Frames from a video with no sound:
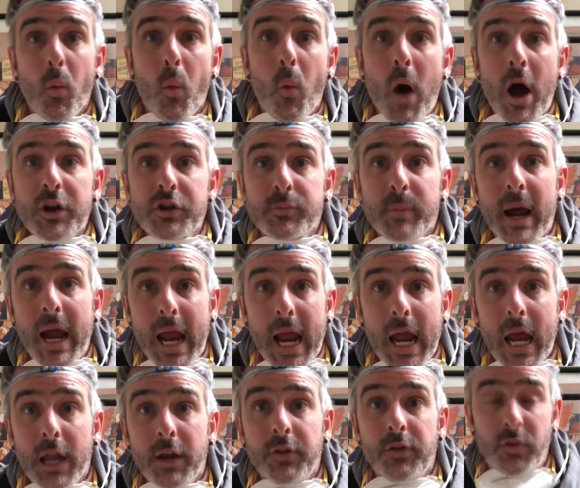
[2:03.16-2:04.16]
wash my
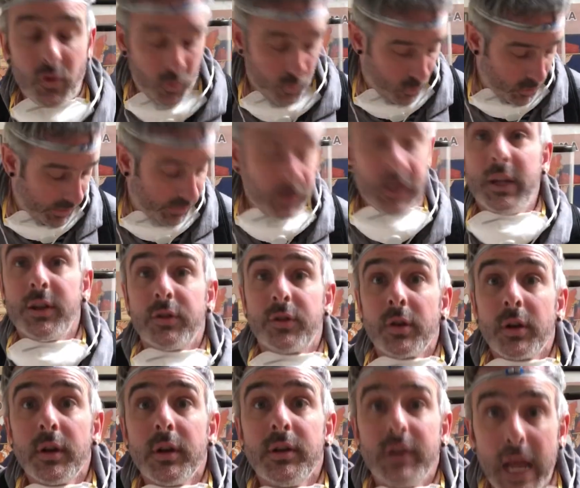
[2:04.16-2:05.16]
hands with these
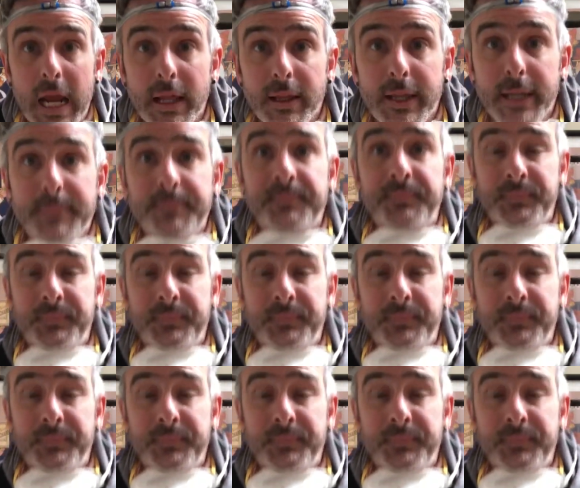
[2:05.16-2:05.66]
daily.